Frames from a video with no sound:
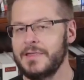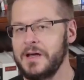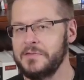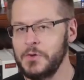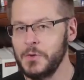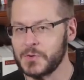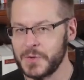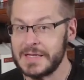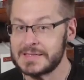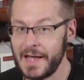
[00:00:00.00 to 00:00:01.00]
that if you
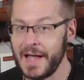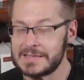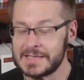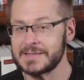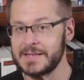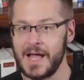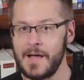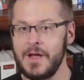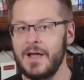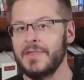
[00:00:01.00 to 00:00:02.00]
criticize
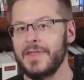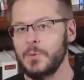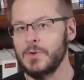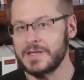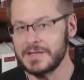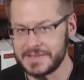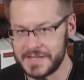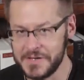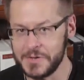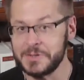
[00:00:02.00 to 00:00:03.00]
Islam, they will
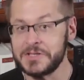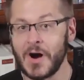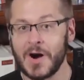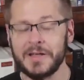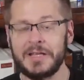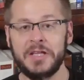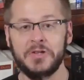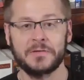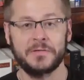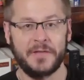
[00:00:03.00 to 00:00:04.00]
continue targeting
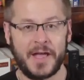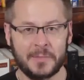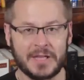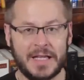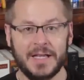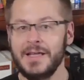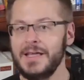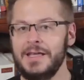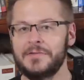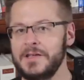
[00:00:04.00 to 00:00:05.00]
your family
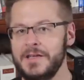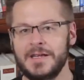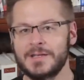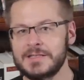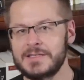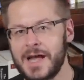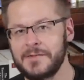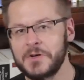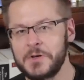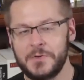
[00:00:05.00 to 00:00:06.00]
even years
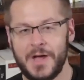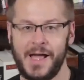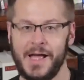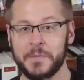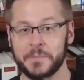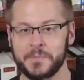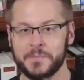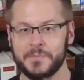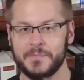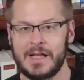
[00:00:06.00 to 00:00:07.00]
after you die.
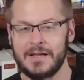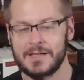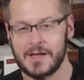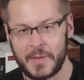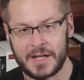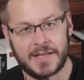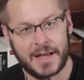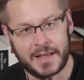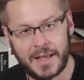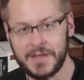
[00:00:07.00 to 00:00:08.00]
Talk about
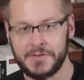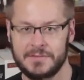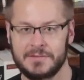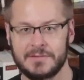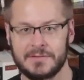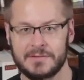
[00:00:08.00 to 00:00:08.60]
dedication.